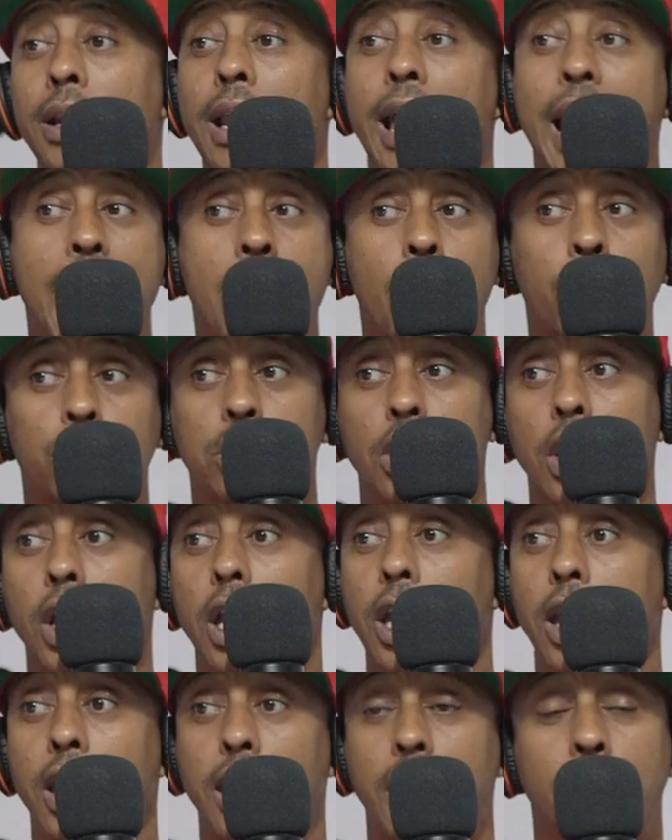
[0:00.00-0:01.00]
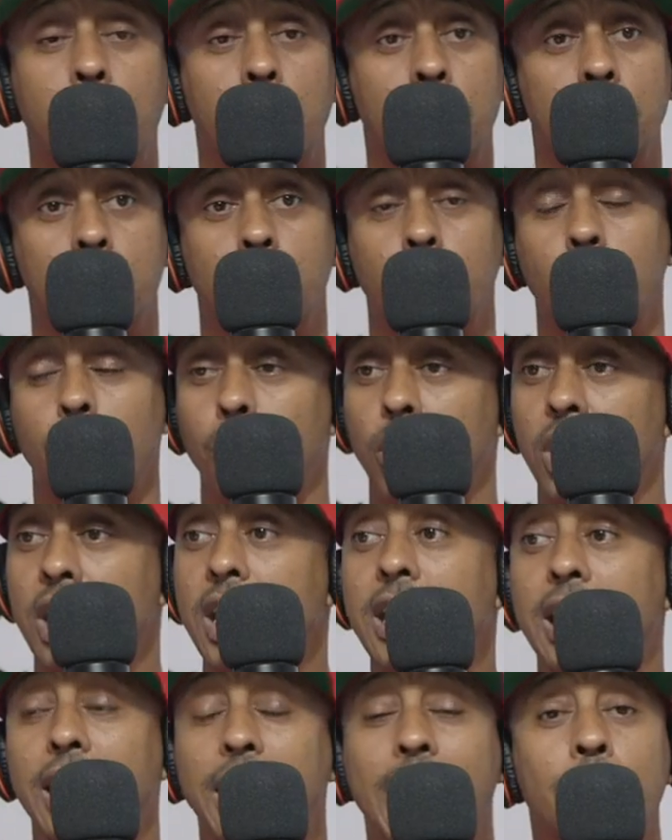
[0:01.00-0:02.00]
up in the house, and, and
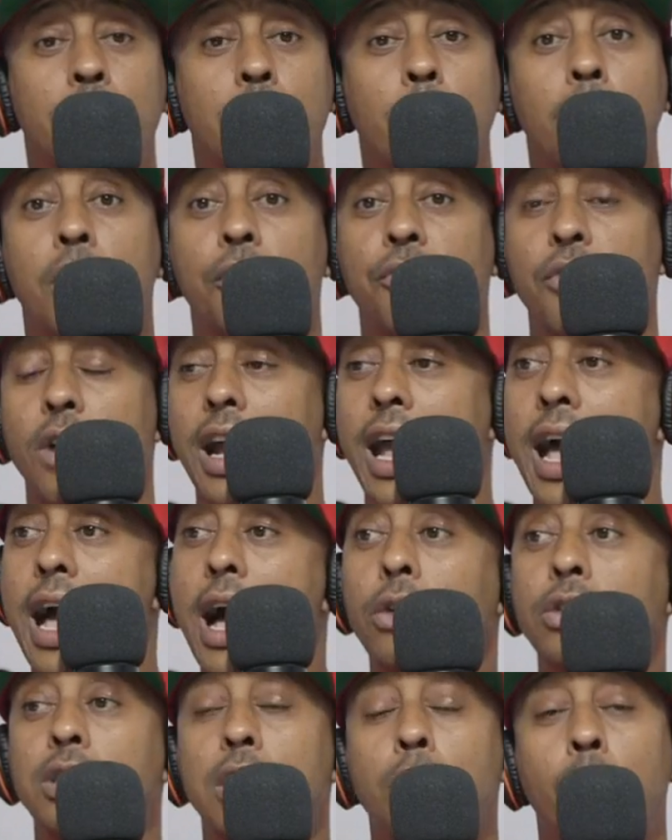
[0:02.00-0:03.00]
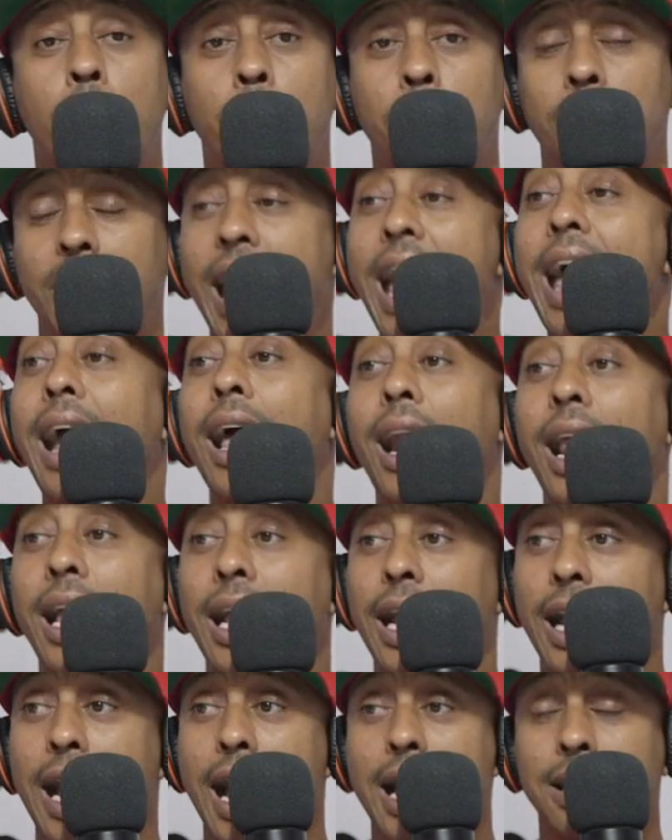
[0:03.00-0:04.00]
when he get out the motherfucking house, he wouldn't be acting
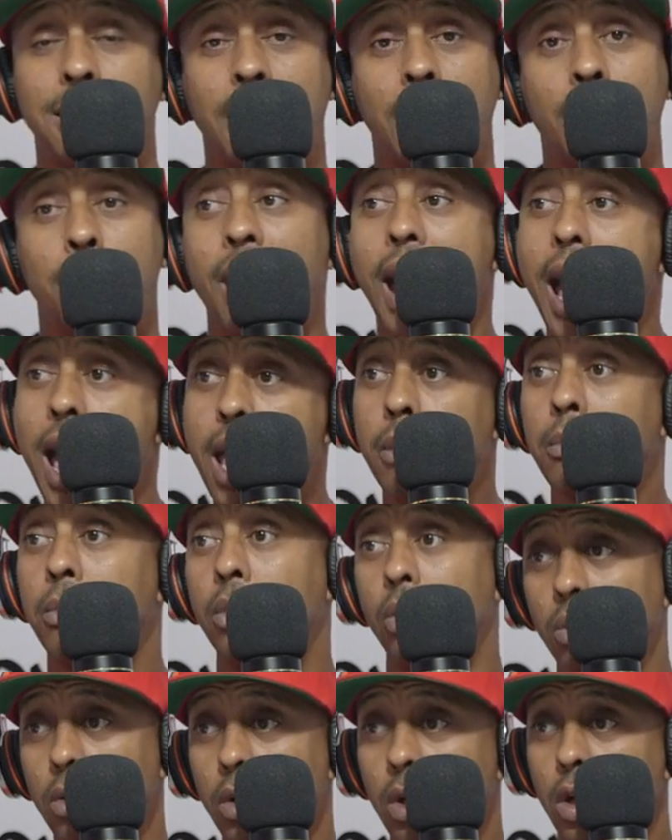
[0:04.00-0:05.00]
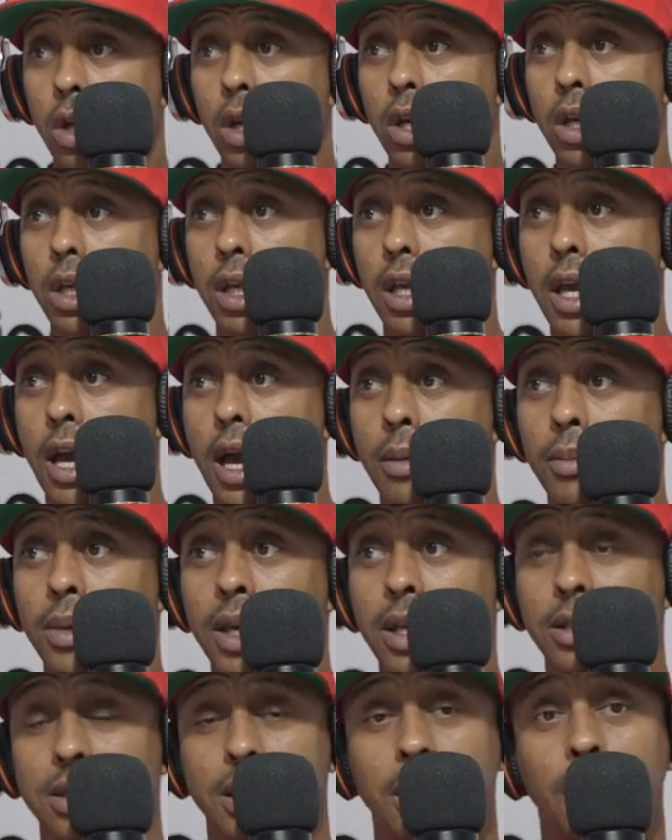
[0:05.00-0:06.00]
like a goddamn animal. You know what I
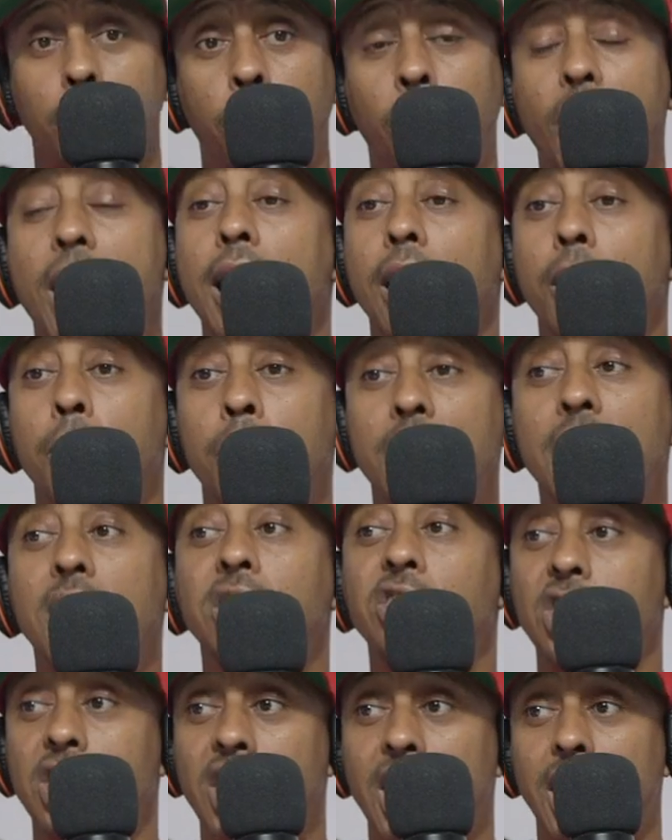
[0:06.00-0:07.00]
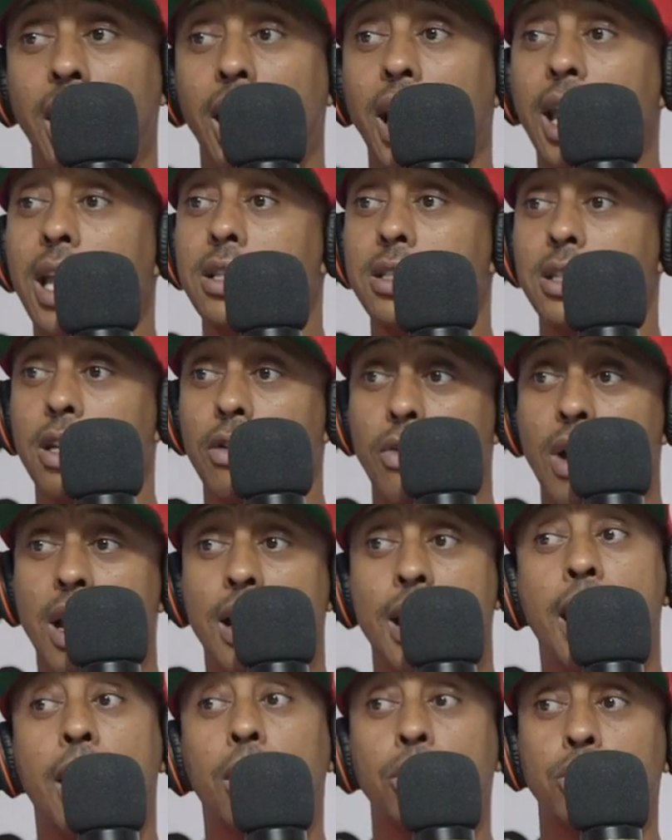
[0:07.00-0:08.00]
mean? See, the problem is you getting lazy
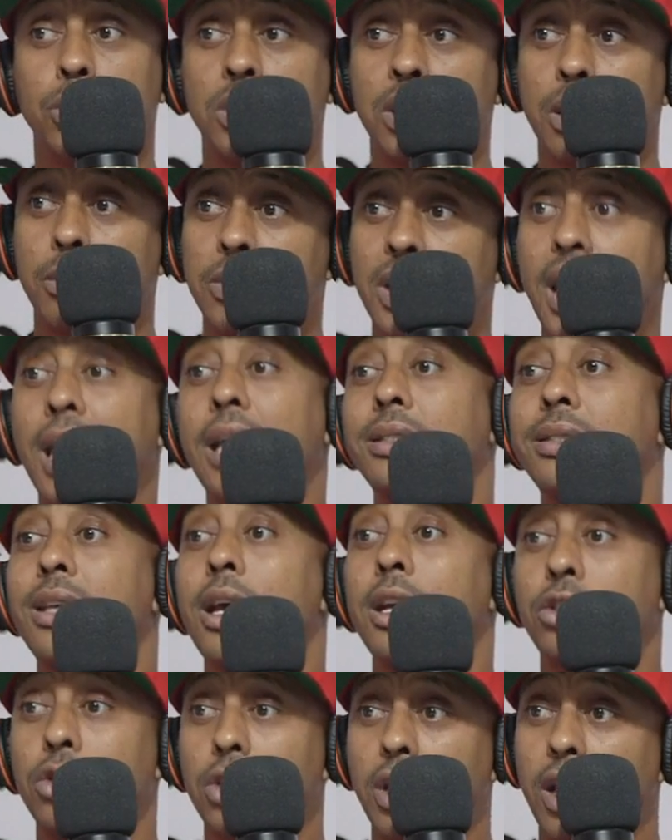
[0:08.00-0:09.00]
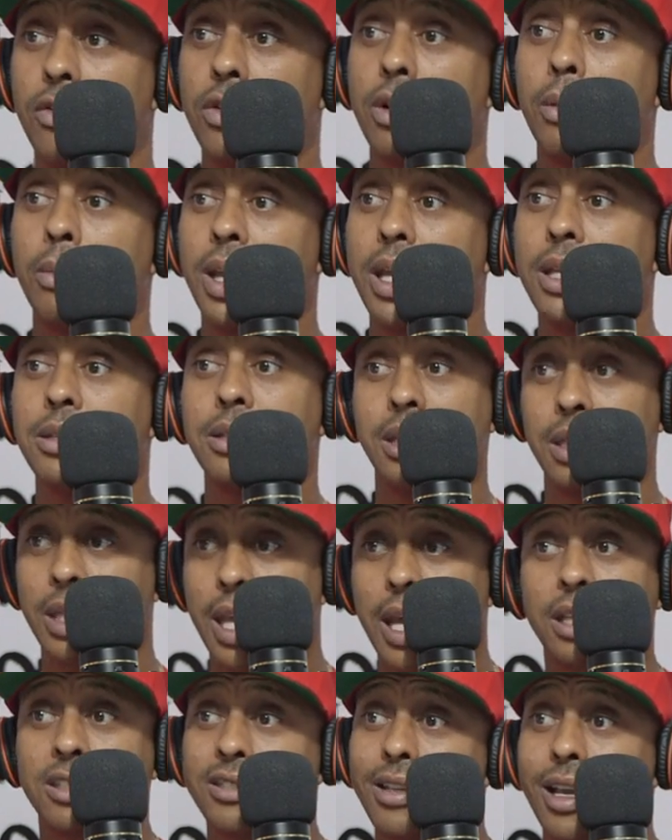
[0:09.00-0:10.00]
around the house with them dick sucks. You giving them lazy
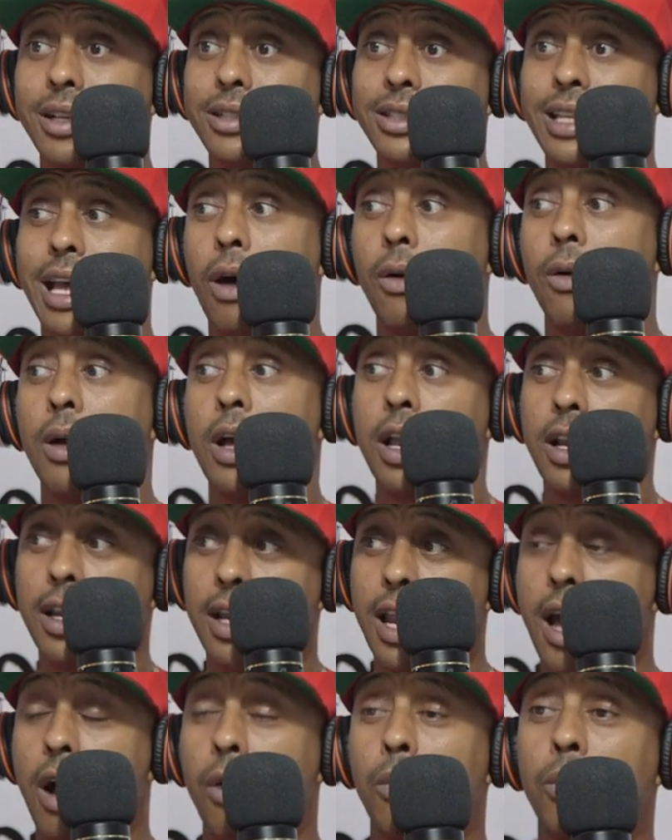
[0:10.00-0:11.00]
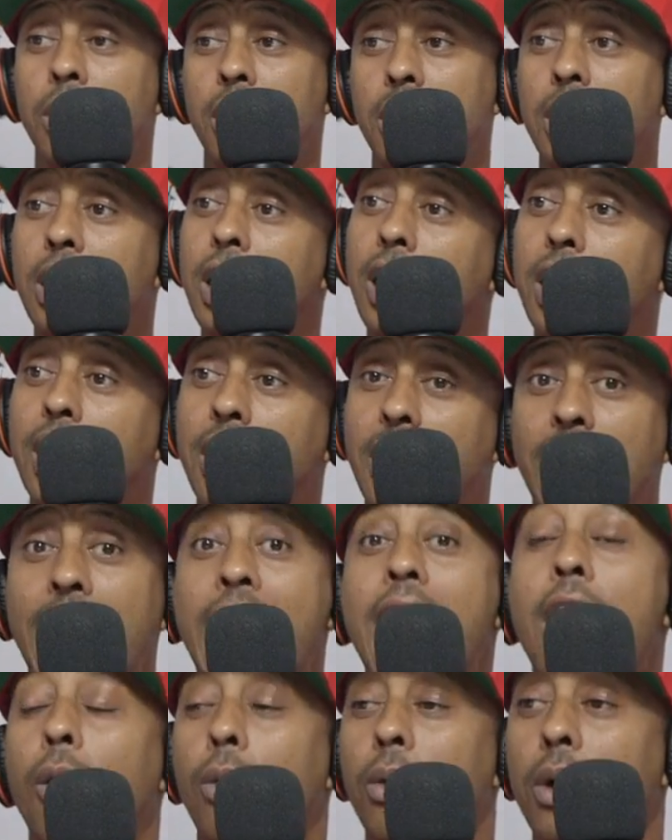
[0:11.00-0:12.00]
dick sucks out. Now when a nigga
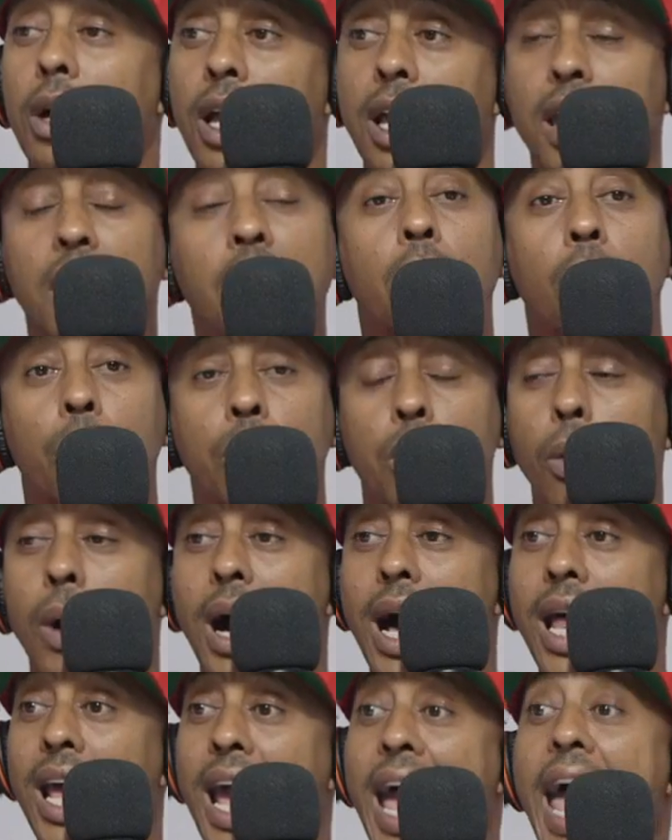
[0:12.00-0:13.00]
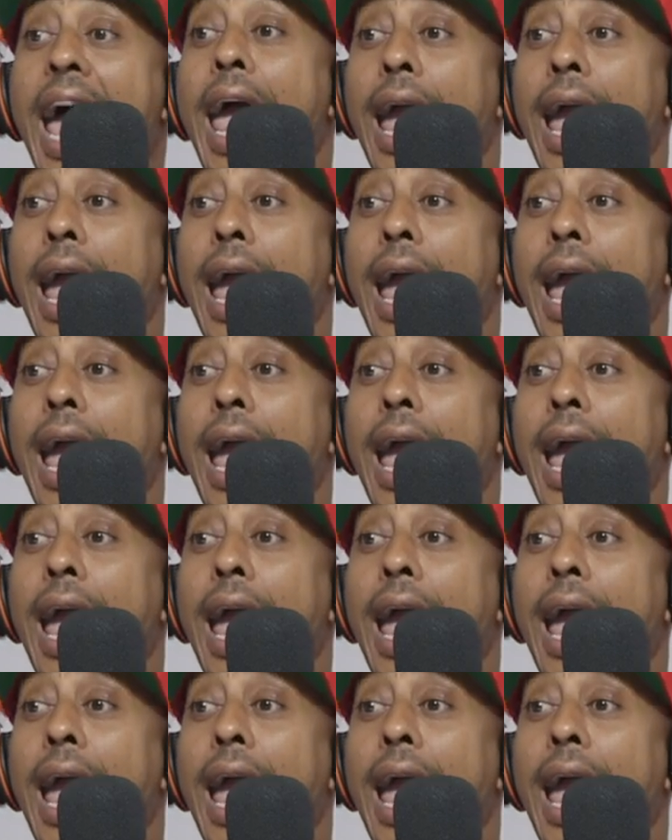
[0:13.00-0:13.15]
get out, he don't know how to